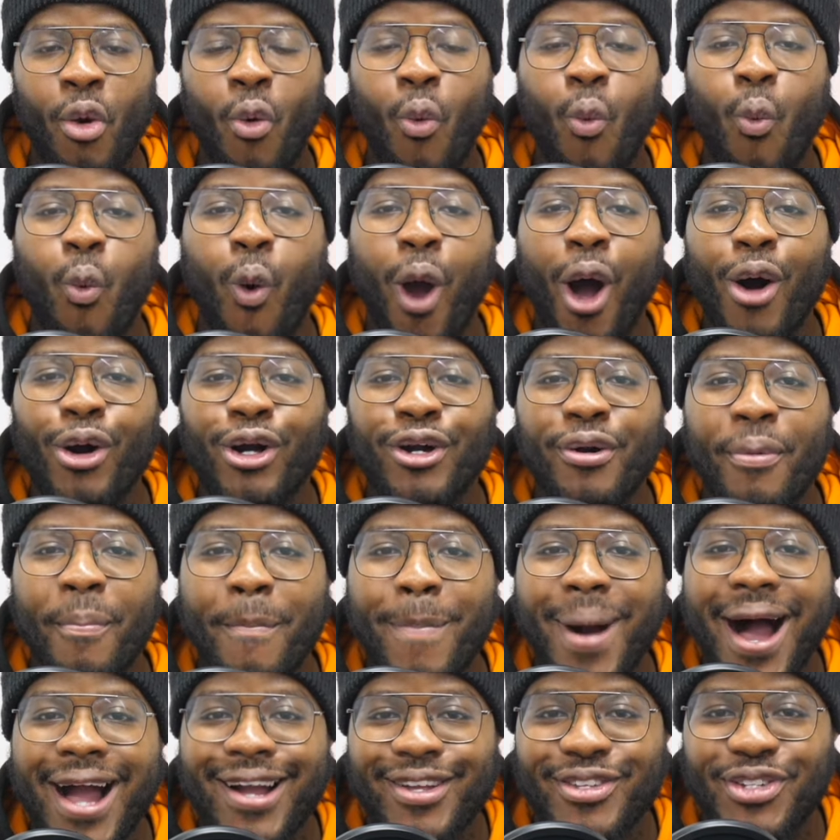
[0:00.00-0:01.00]
Welcome
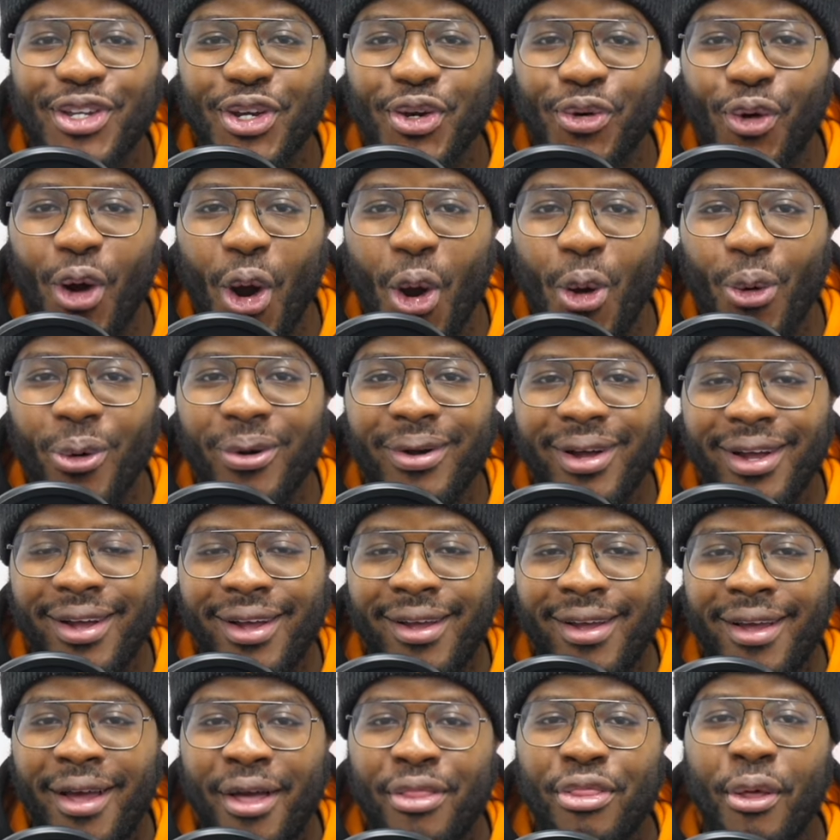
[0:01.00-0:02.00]
back to Grow,
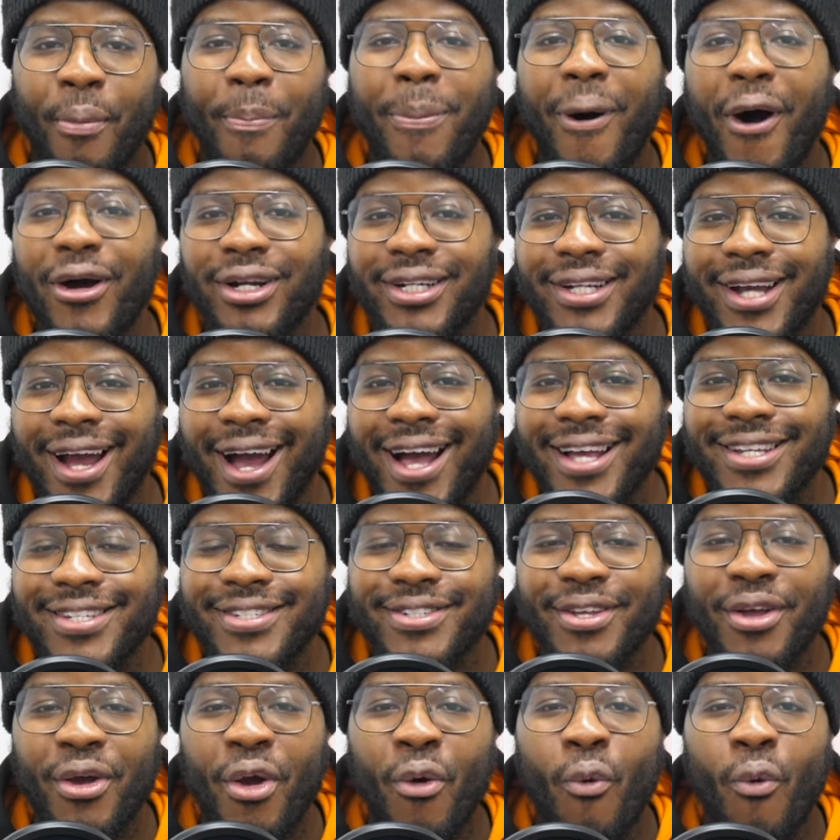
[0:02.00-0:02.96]
the podcast